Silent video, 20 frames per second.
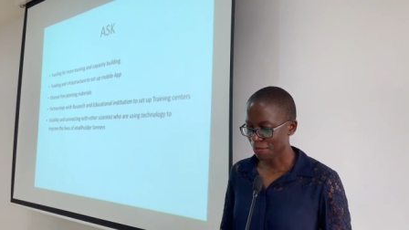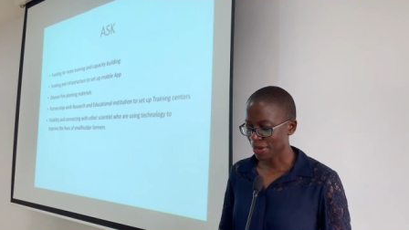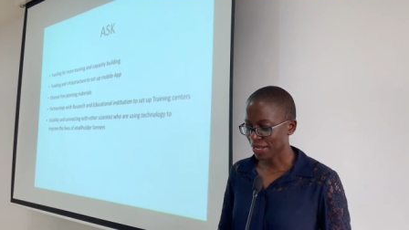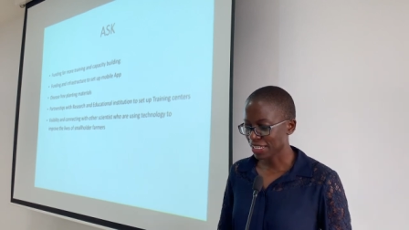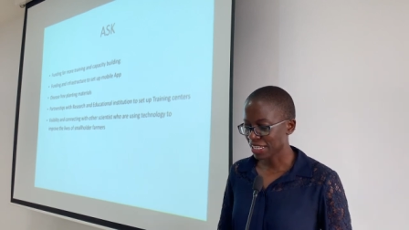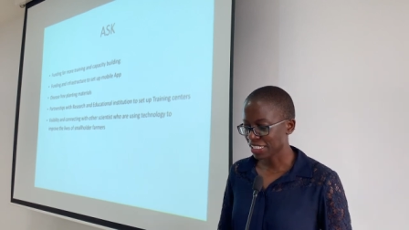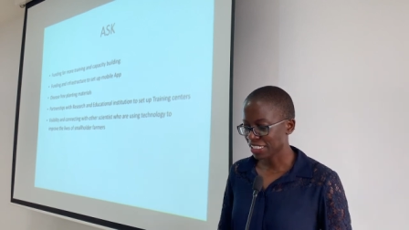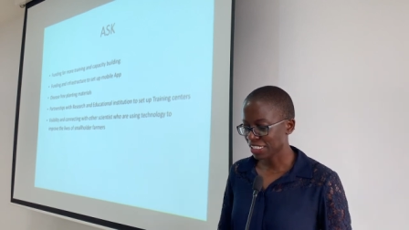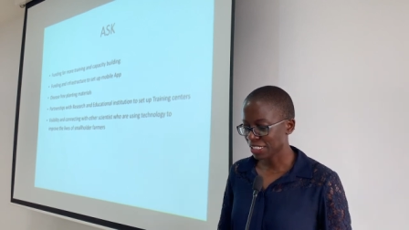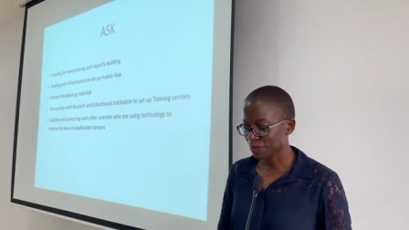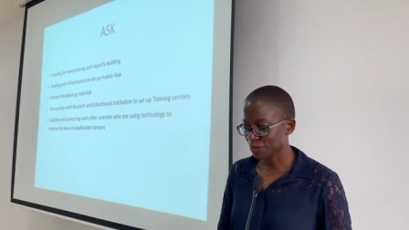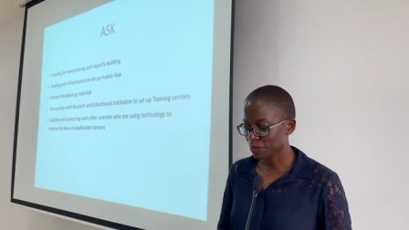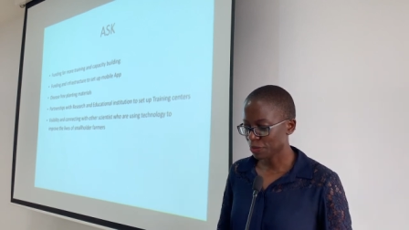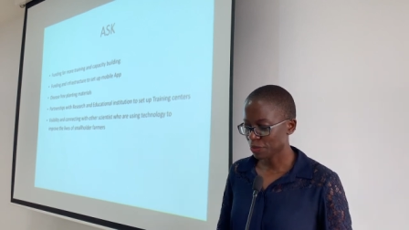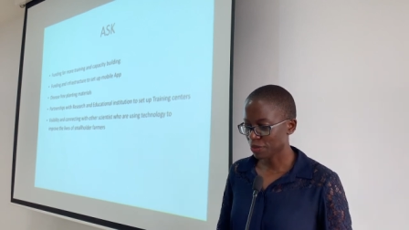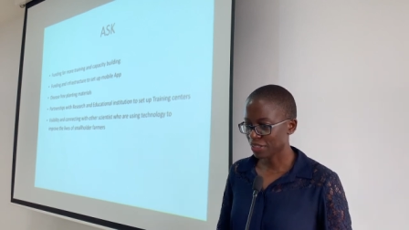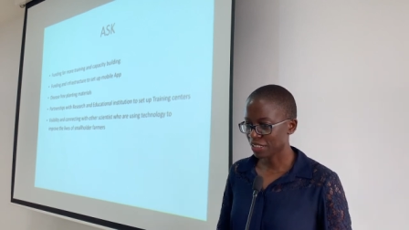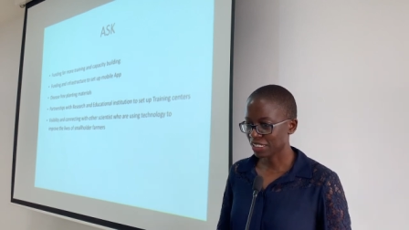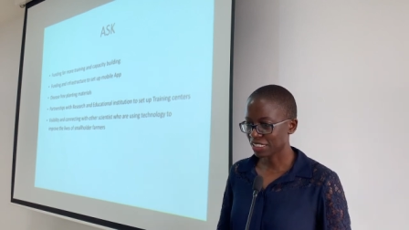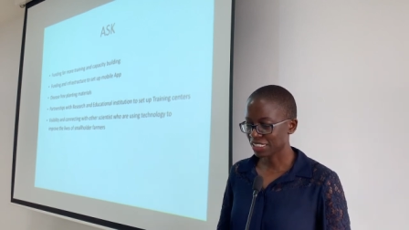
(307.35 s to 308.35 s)
partnerships
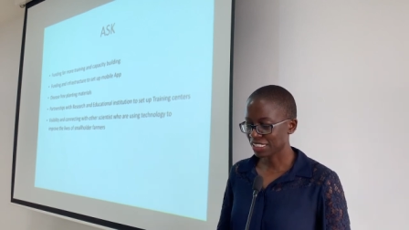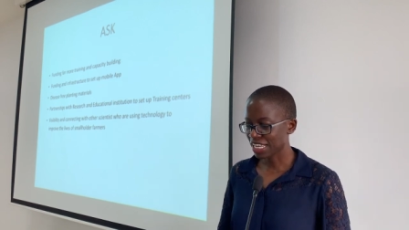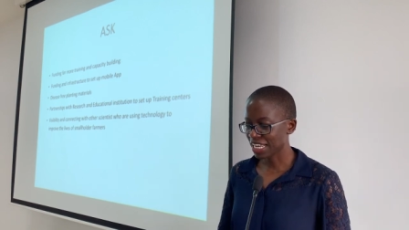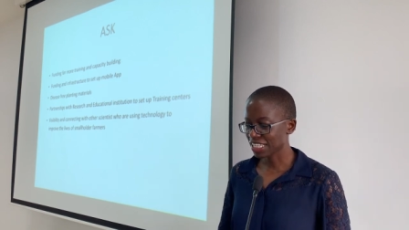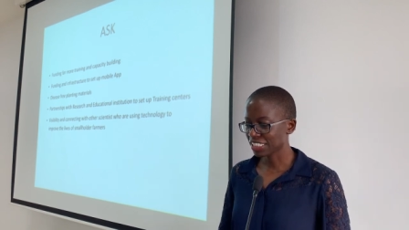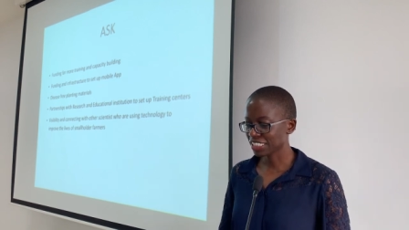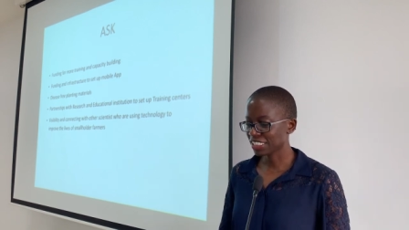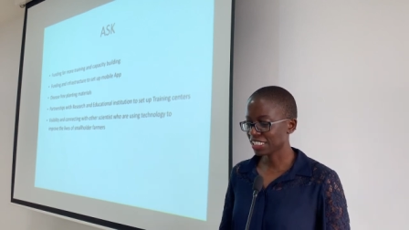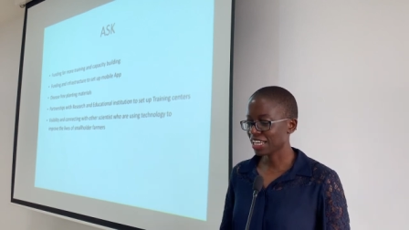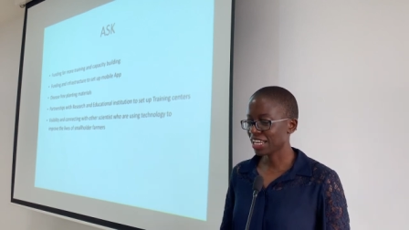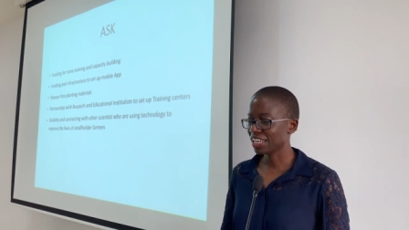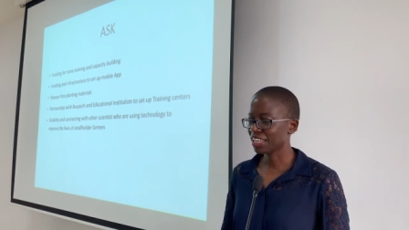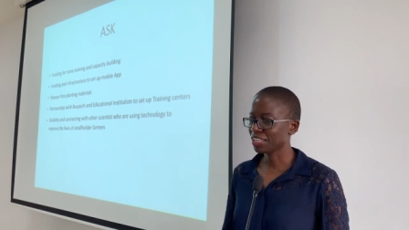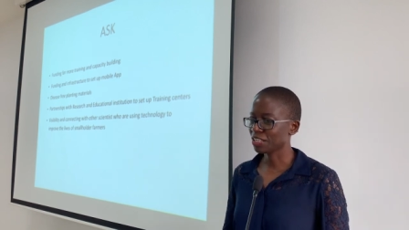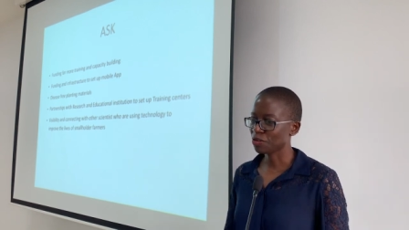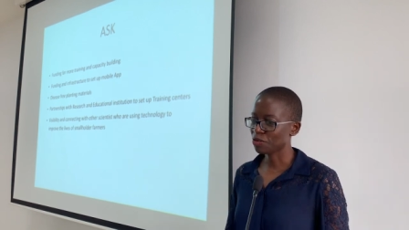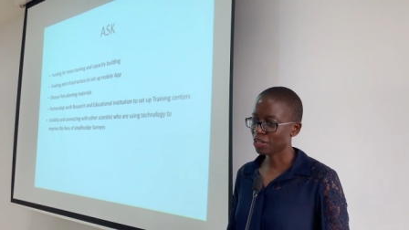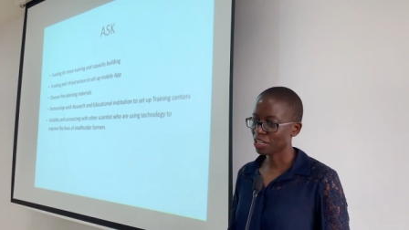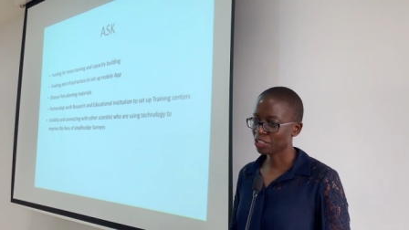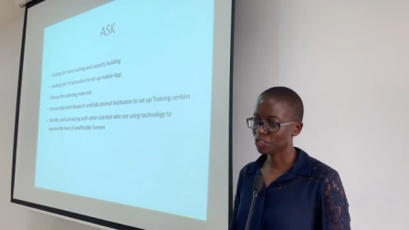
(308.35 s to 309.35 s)
with research and
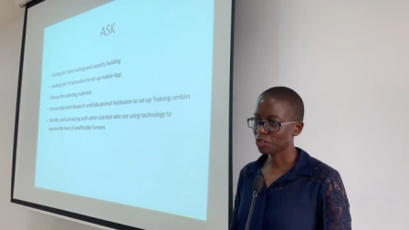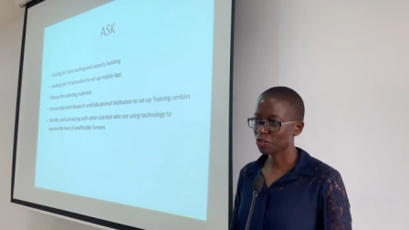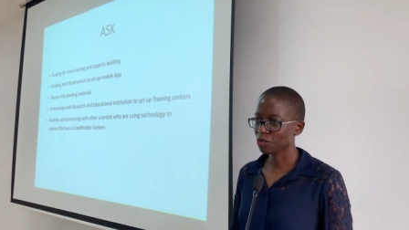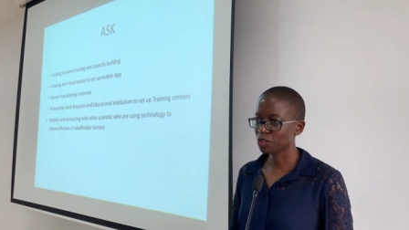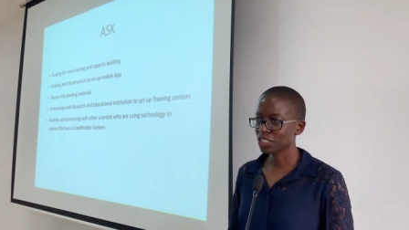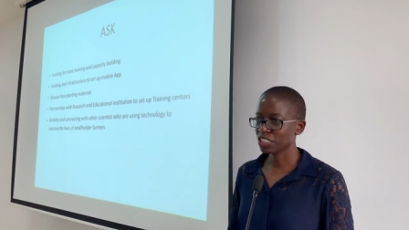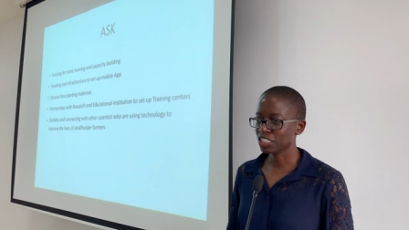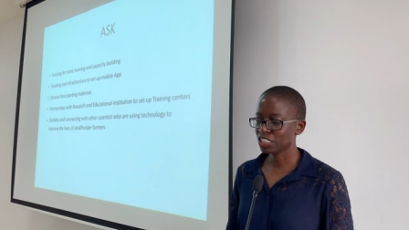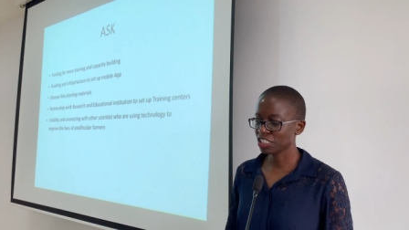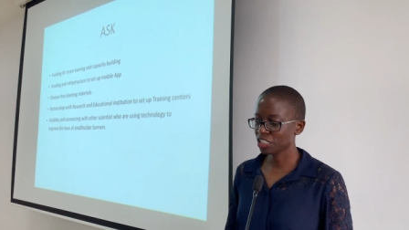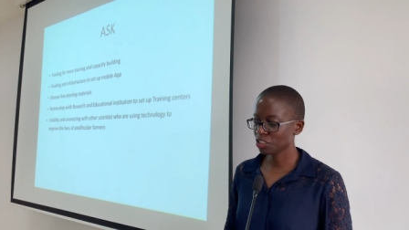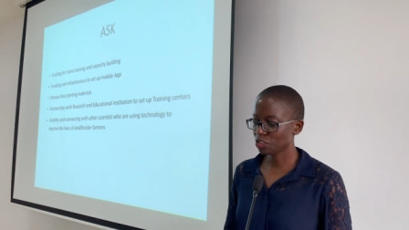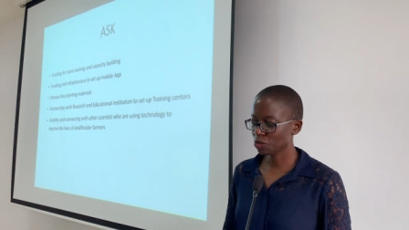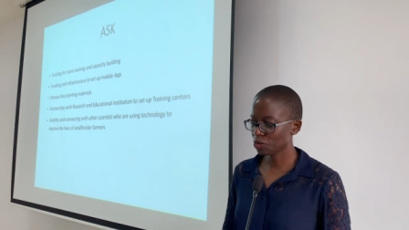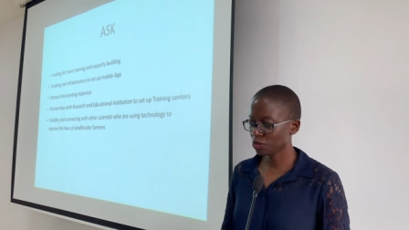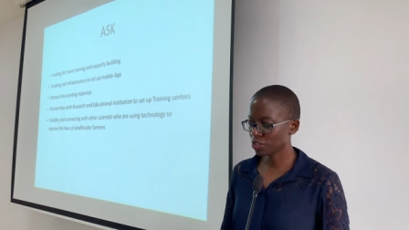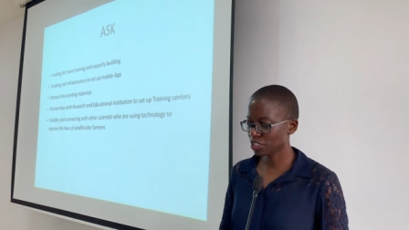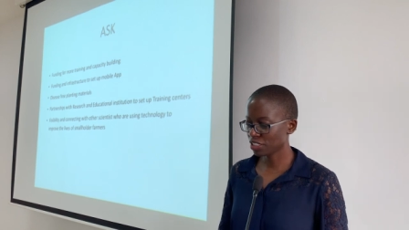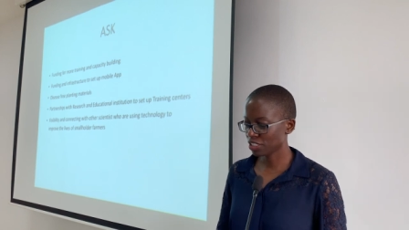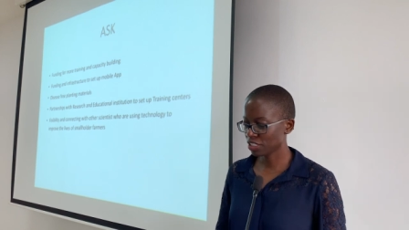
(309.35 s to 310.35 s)
educational
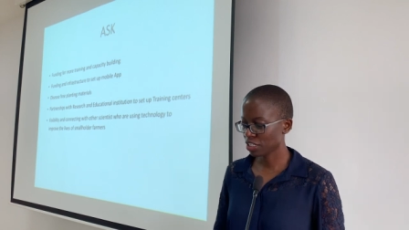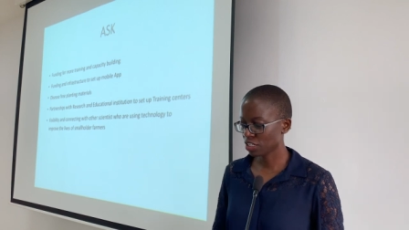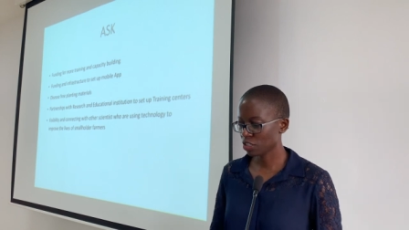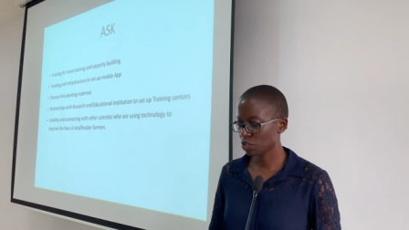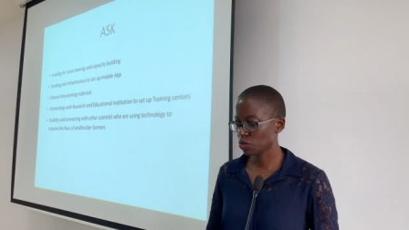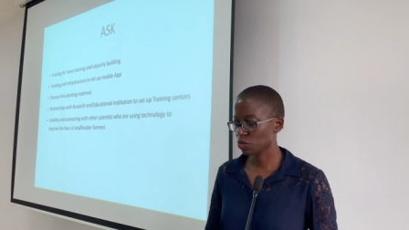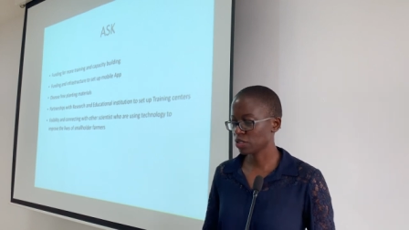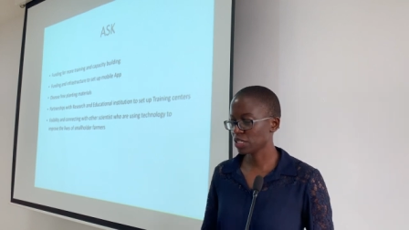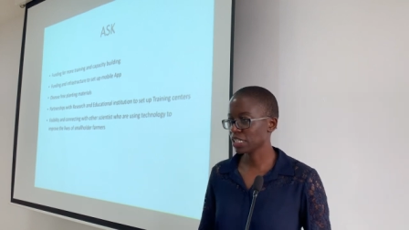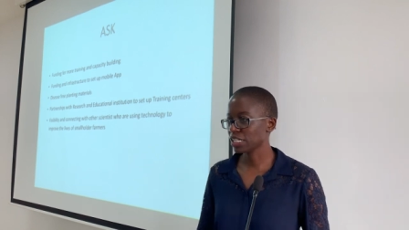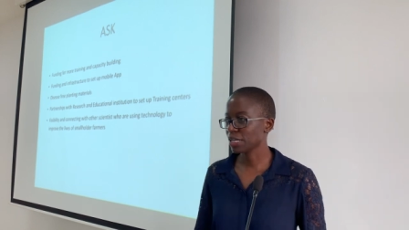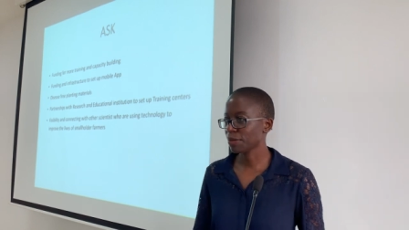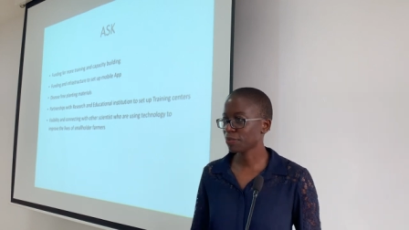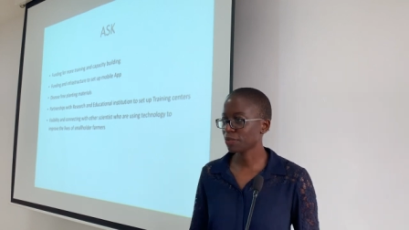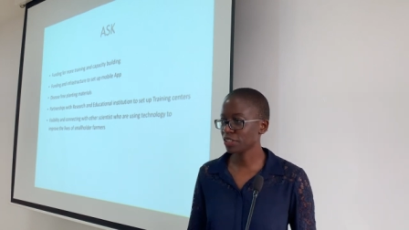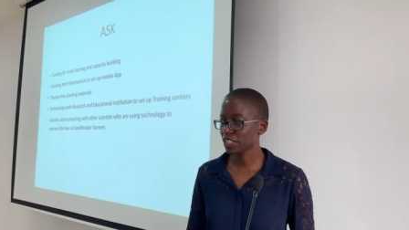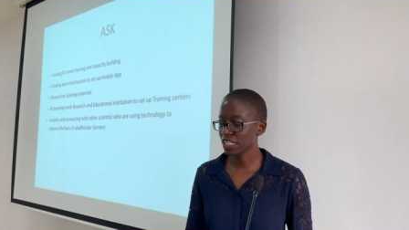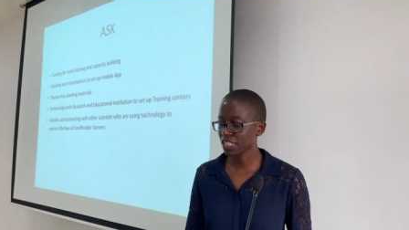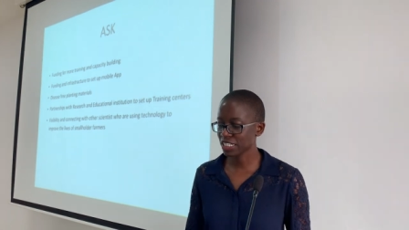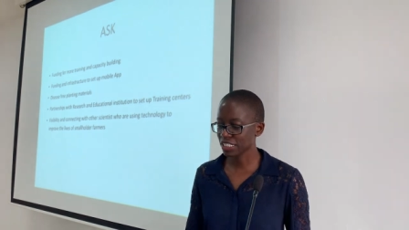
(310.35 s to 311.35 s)
institutes to set
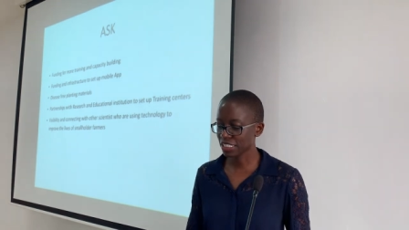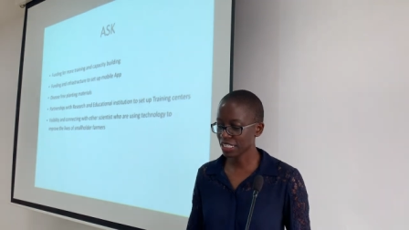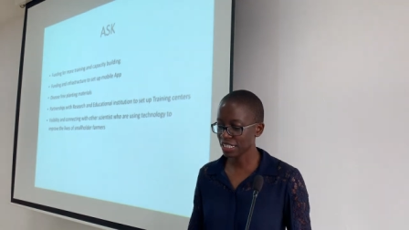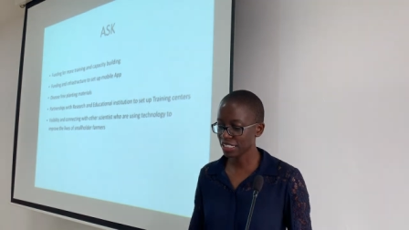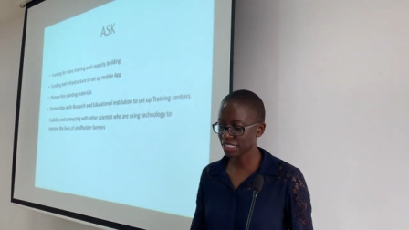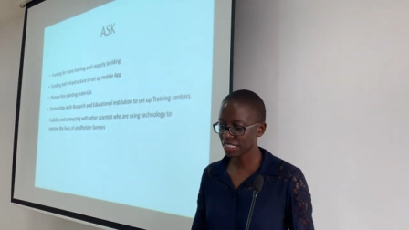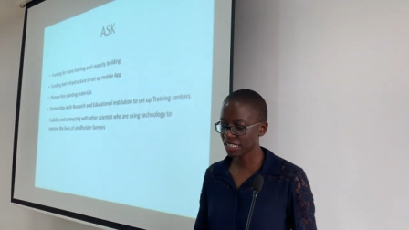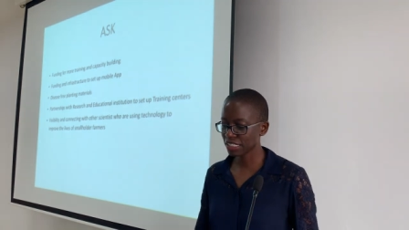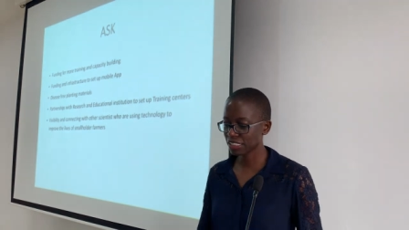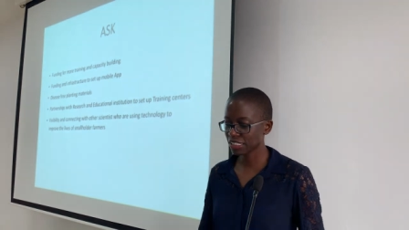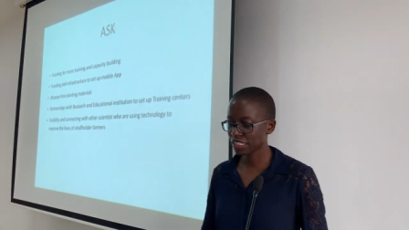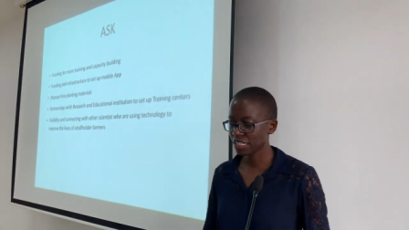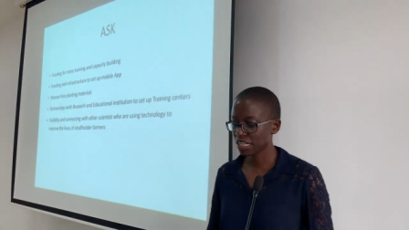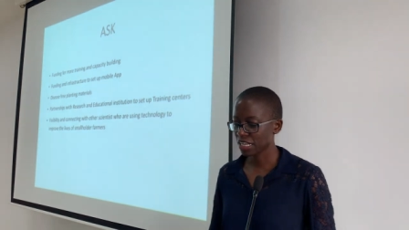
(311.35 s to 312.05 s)
up training centers.